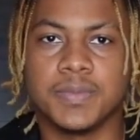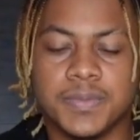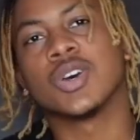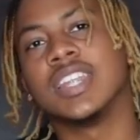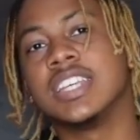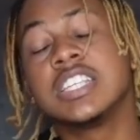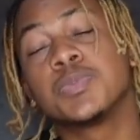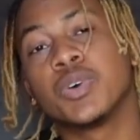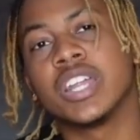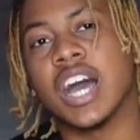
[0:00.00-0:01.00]
So at
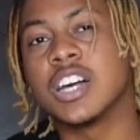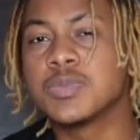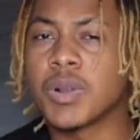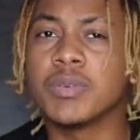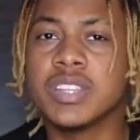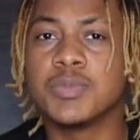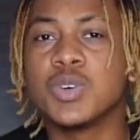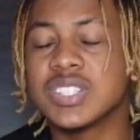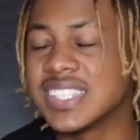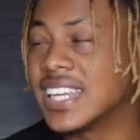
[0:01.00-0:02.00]
this point, I was probably the
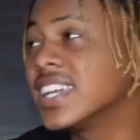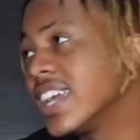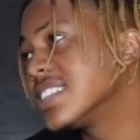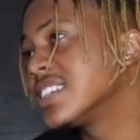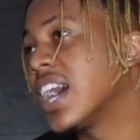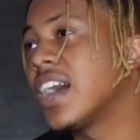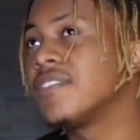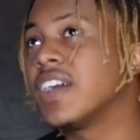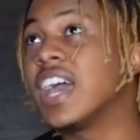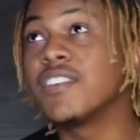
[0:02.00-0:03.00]
most dedicated
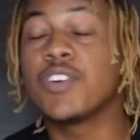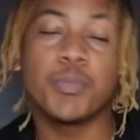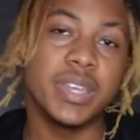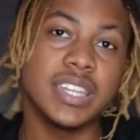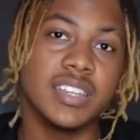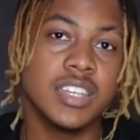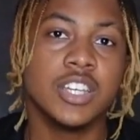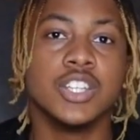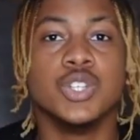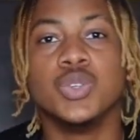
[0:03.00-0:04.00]
I've ever been
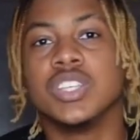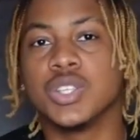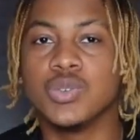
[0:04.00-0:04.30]
doing